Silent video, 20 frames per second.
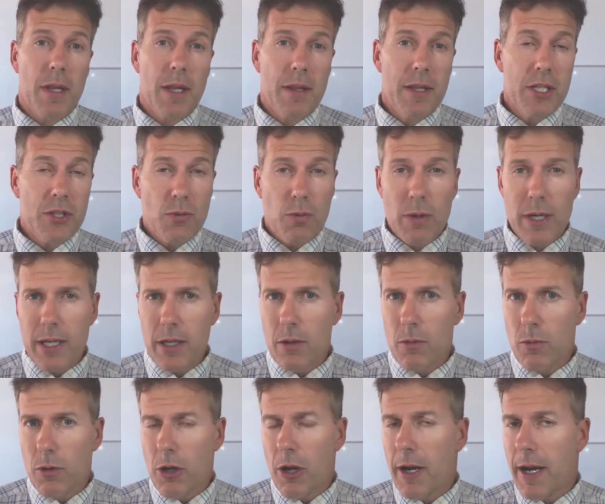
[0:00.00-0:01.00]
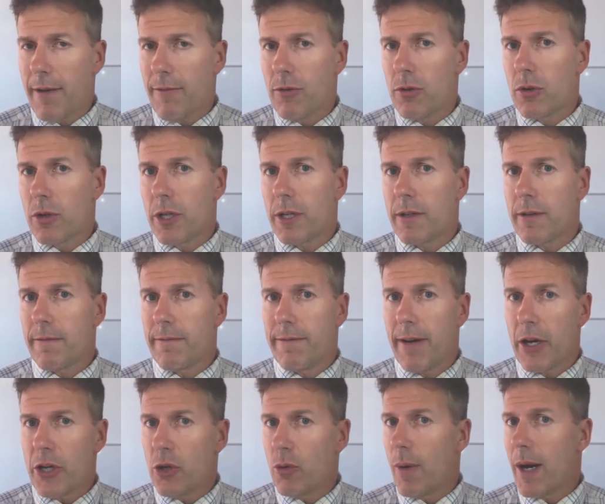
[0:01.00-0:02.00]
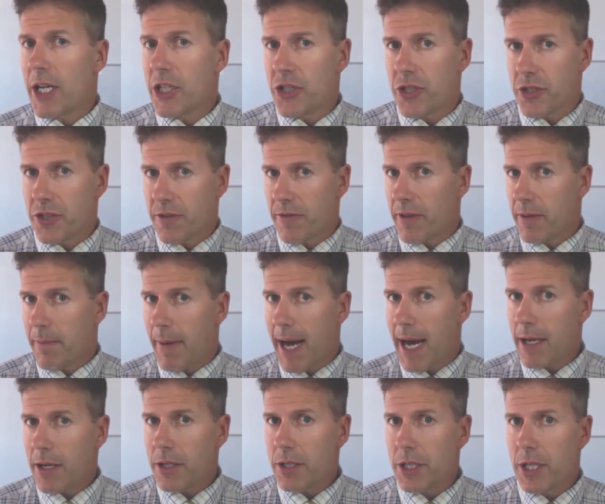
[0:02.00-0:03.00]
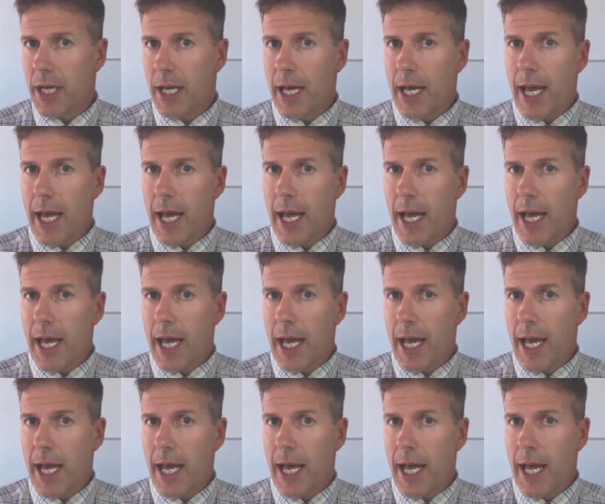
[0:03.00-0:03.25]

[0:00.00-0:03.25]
This week we're going to have a look at valuations of the market